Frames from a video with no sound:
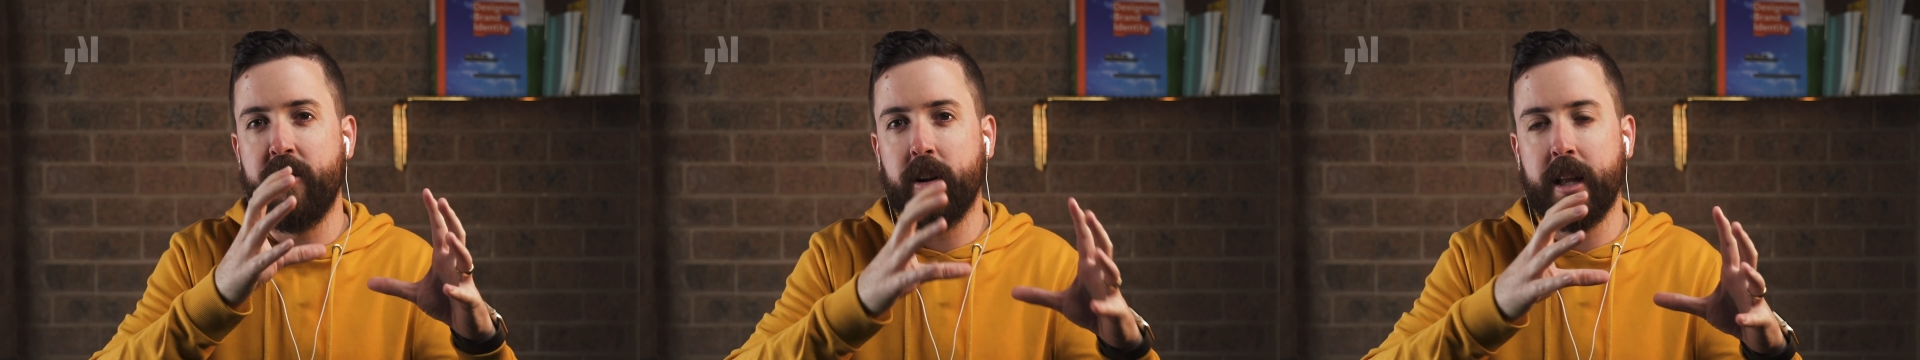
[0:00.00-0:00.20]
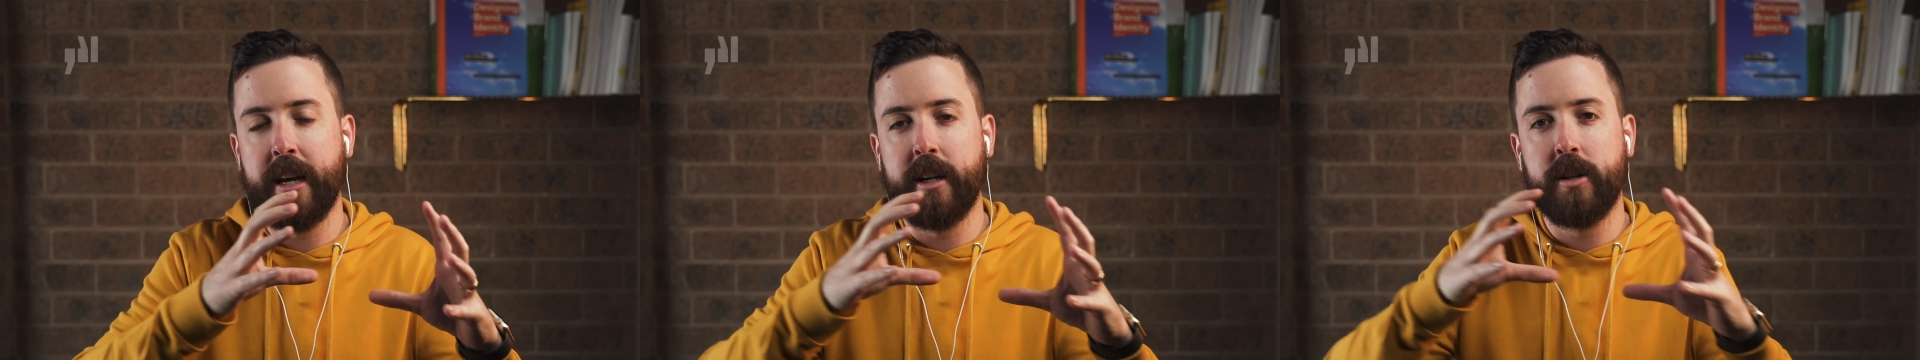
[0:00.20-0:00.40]

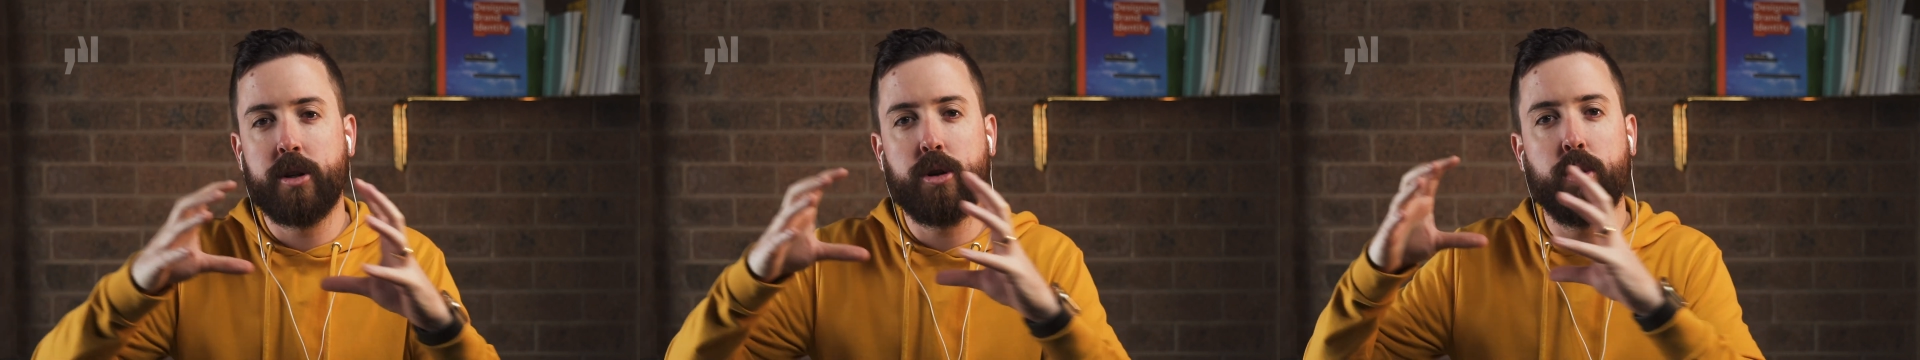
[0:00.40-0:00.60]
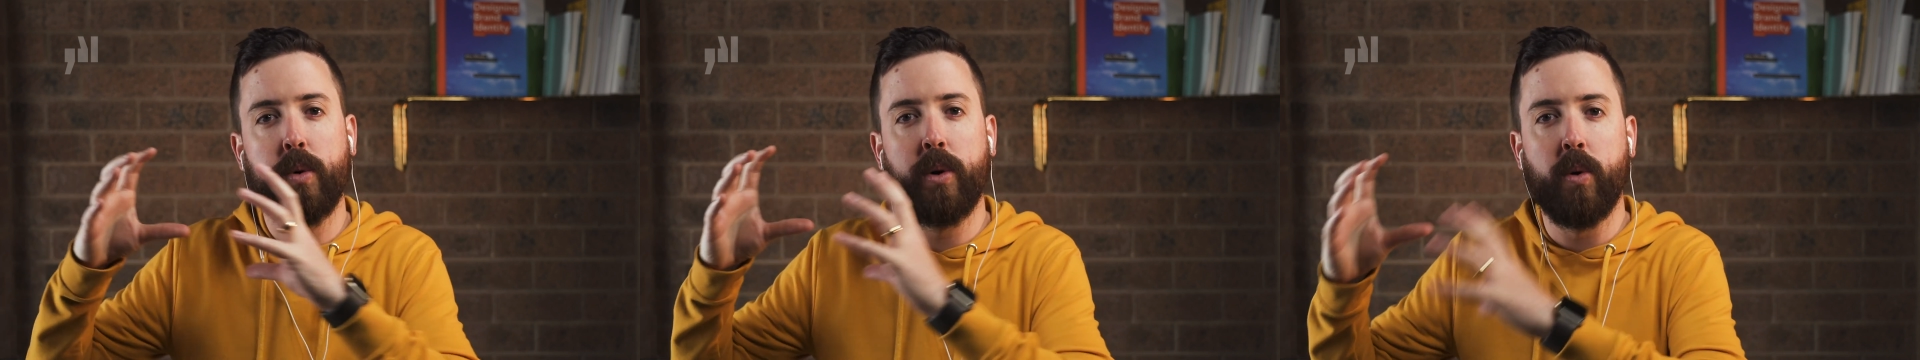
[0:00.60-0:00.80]
related
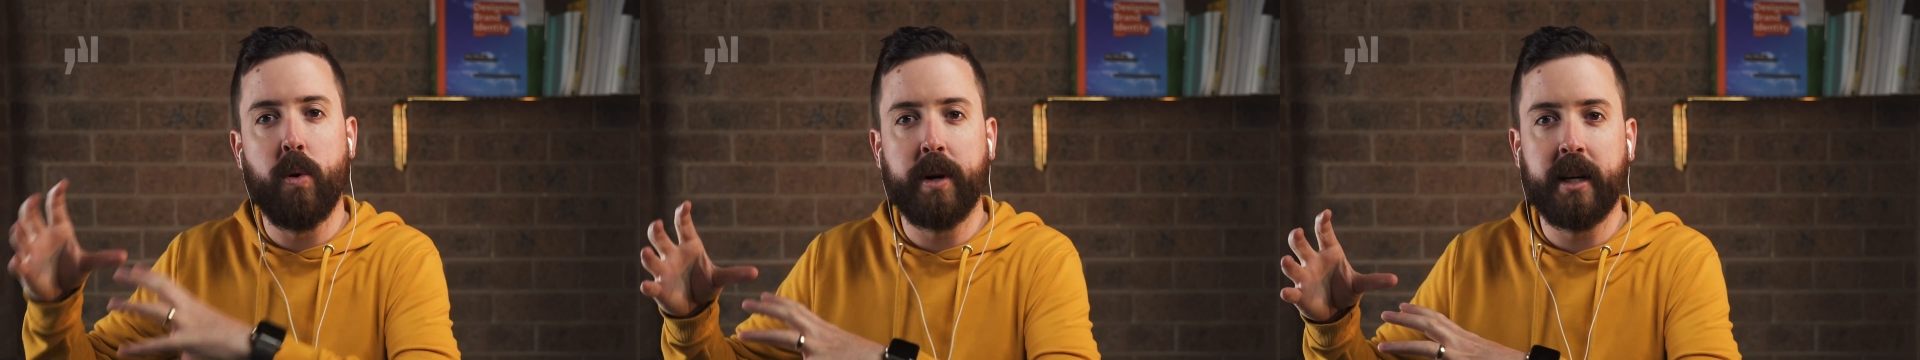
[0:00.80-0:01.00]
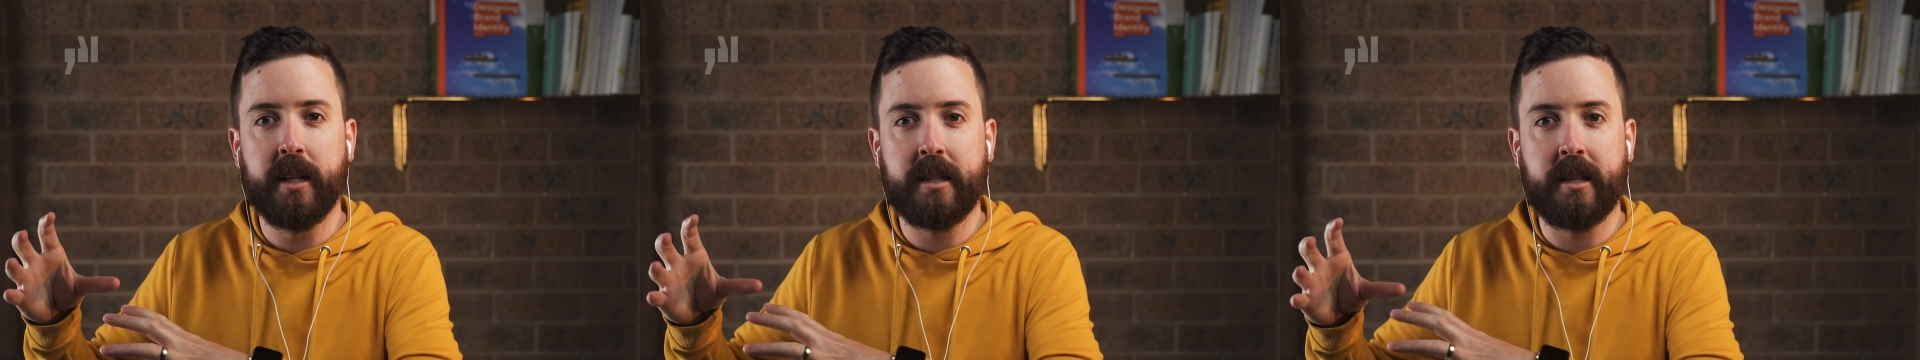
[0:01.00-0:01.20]
to an
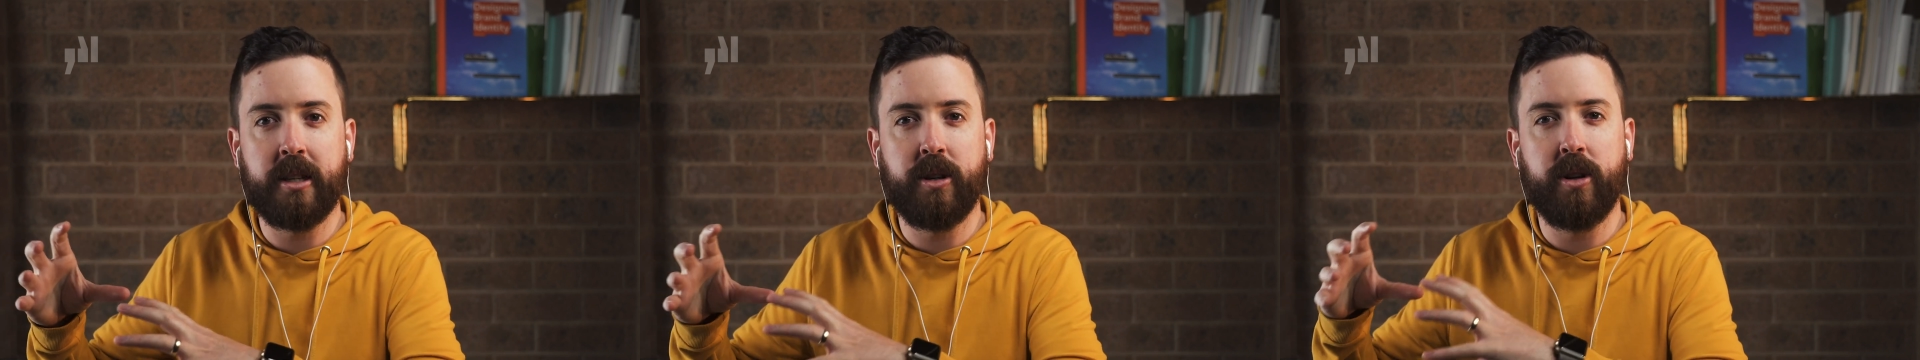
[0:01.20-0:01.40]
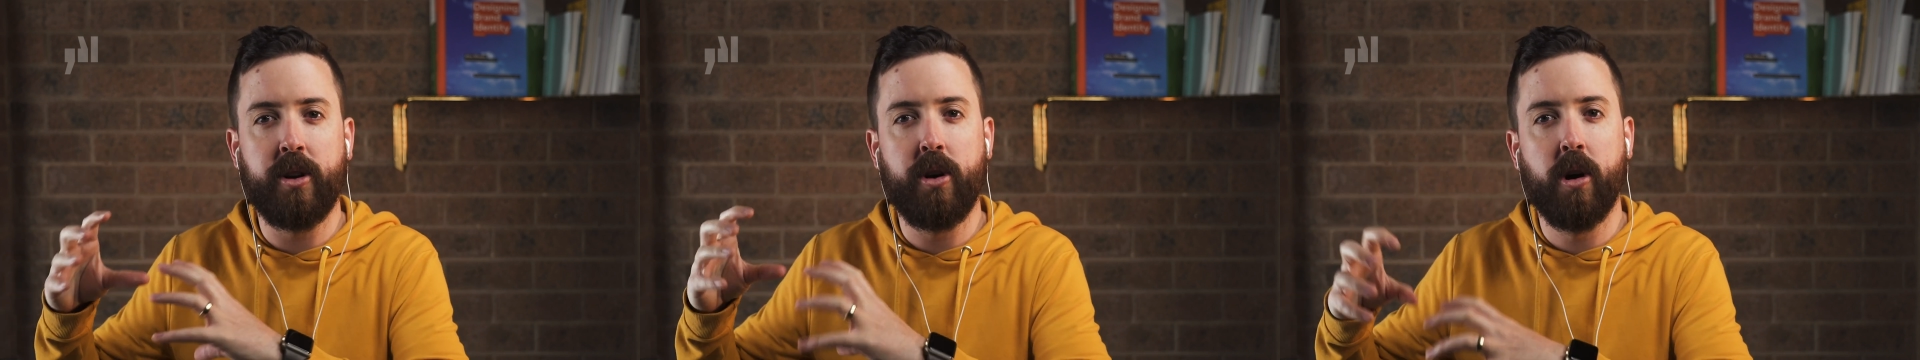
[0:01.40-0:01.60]
audience that
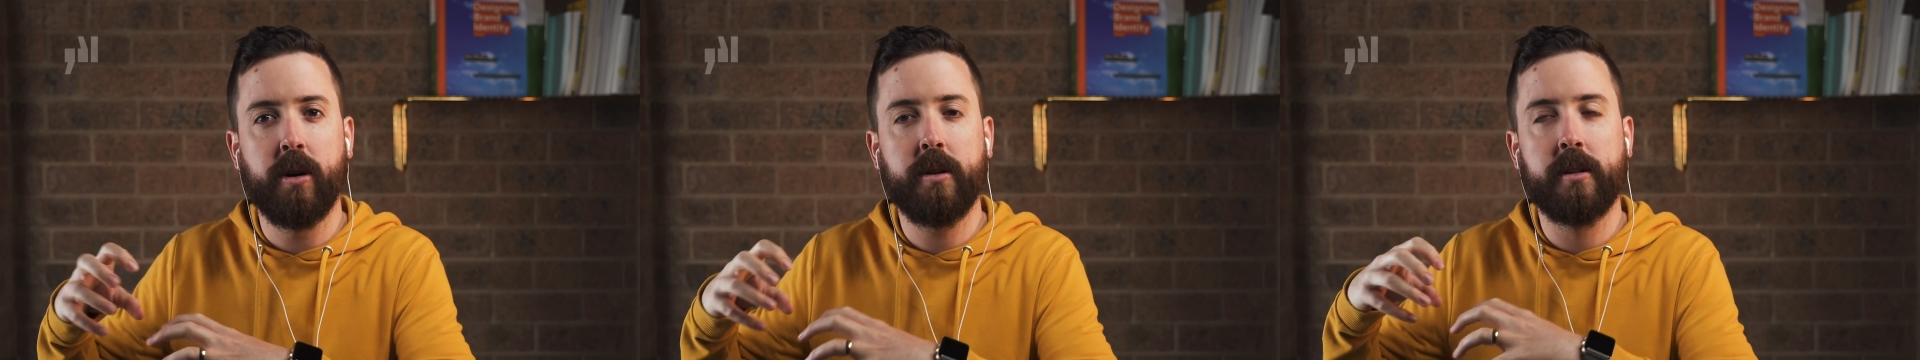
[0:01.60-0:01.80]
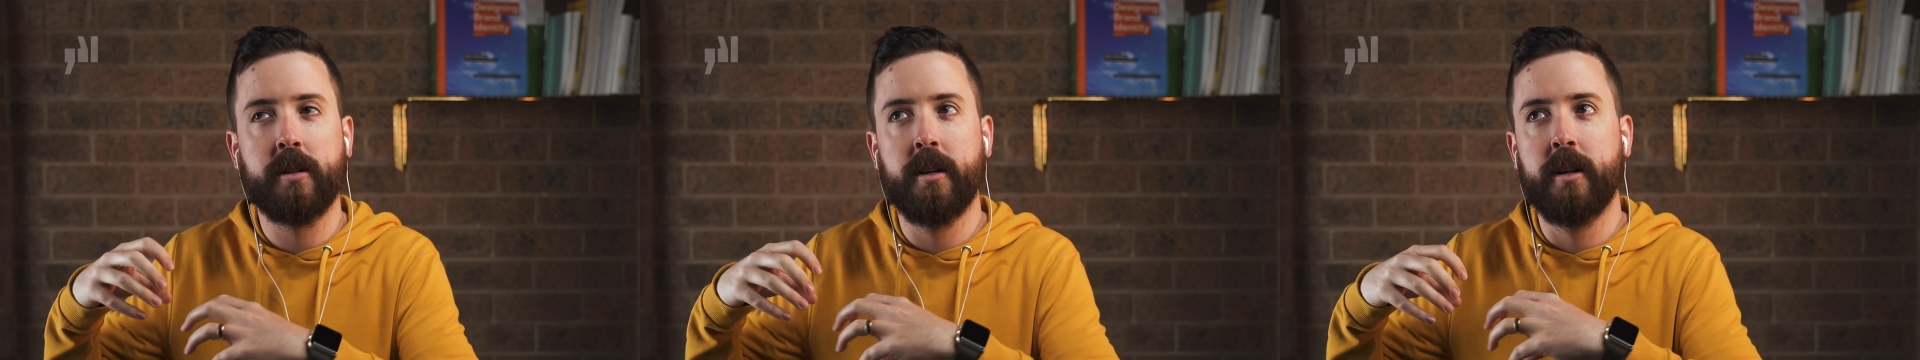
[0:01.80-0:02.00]
you'd
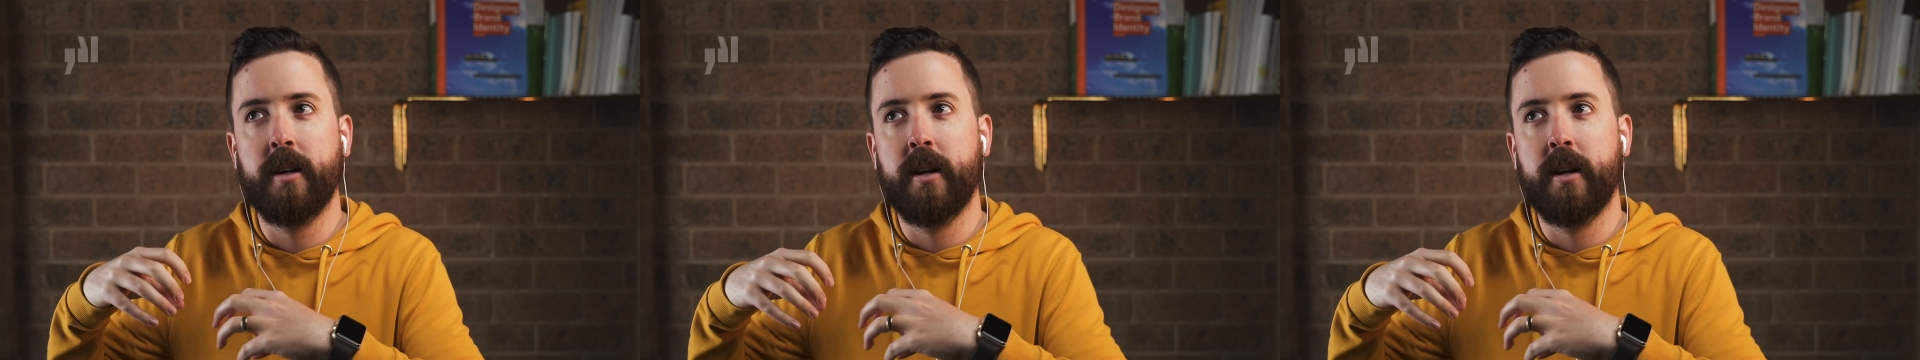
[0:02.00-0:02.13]
not